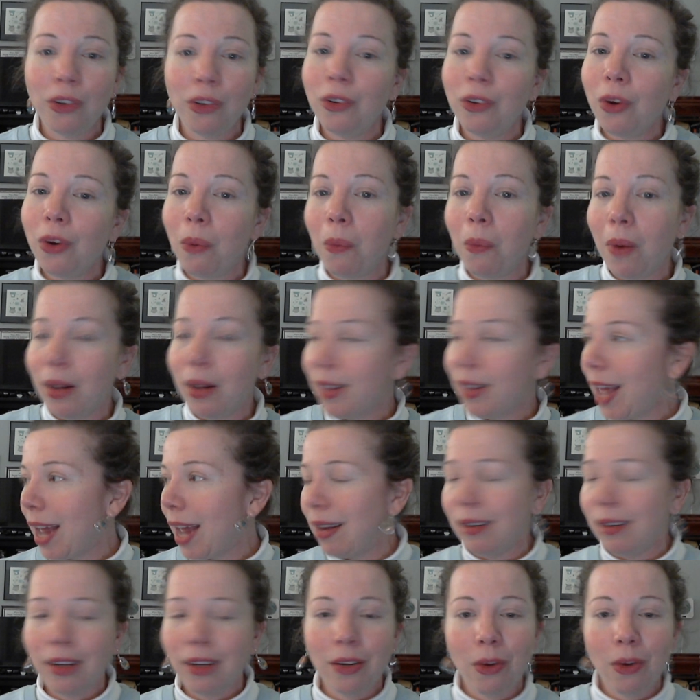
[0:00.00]
You don't want
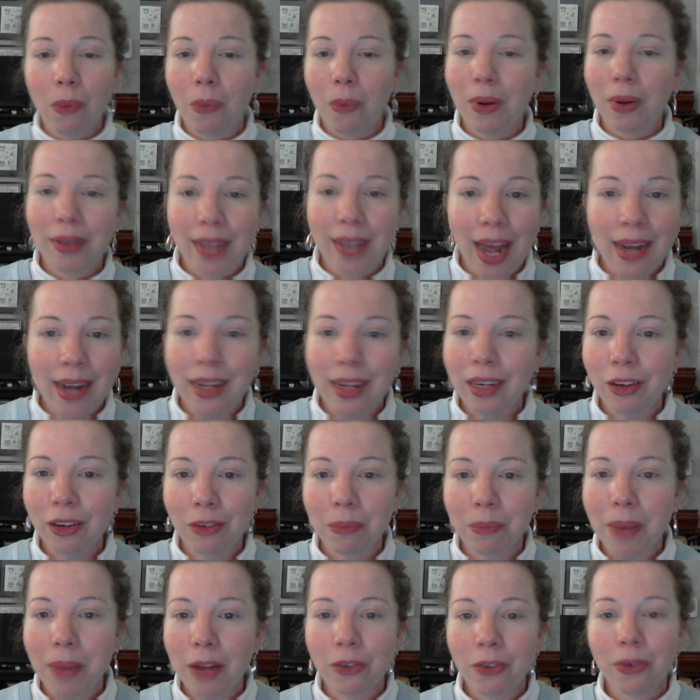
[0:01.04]
that. You don't want that in
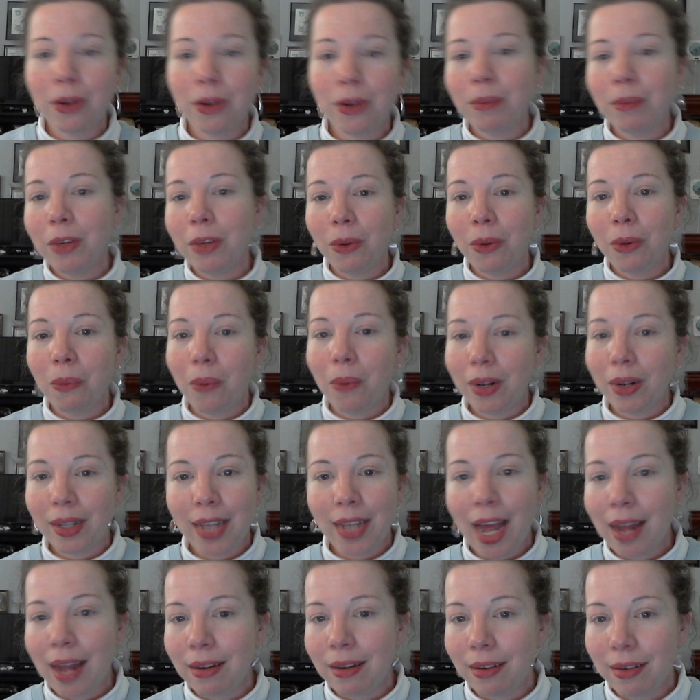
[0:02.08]
your bedroom. You don't want
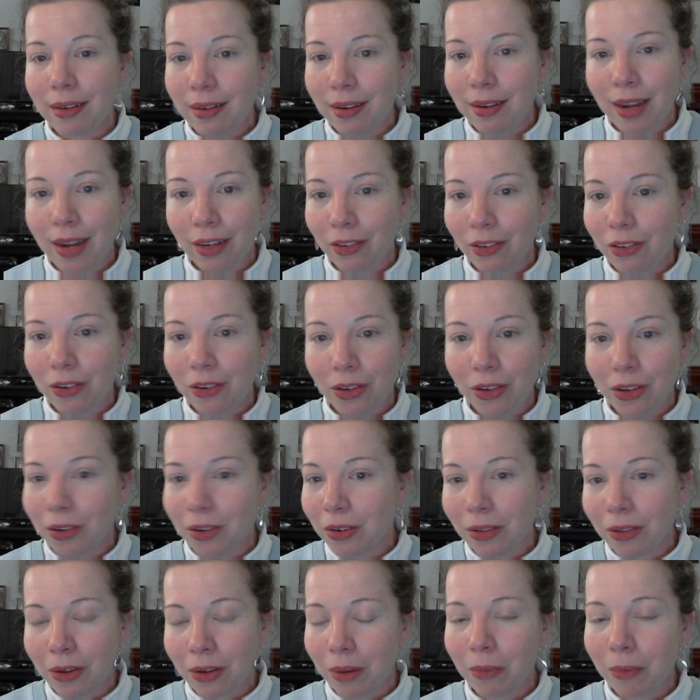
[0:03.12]
that next to
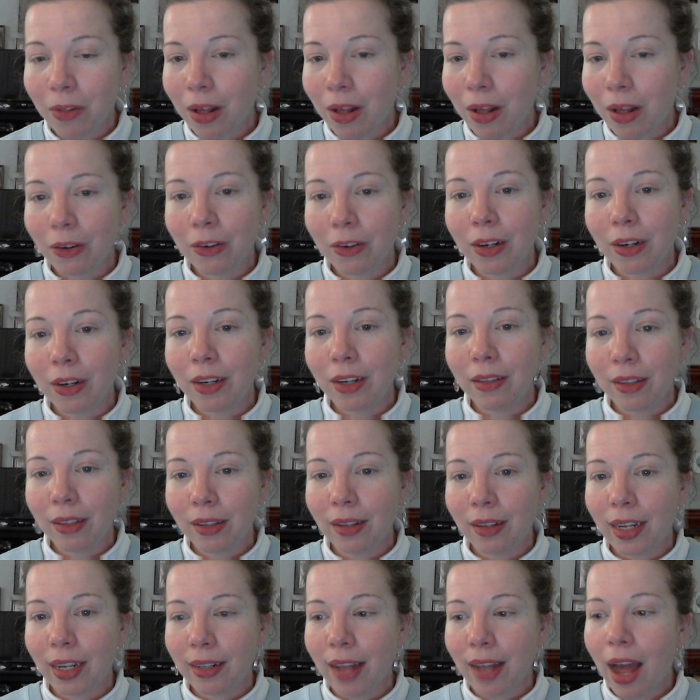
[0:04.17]
your alarm clock or anything
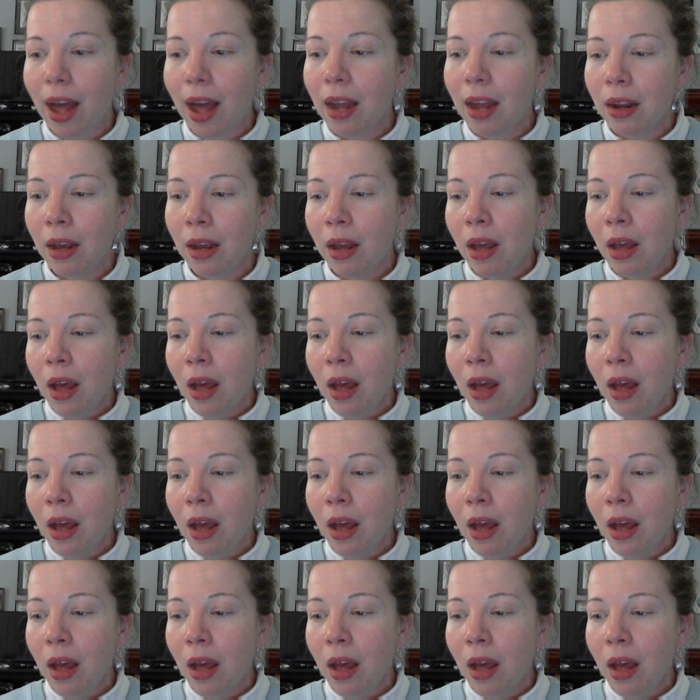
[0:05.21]
like that.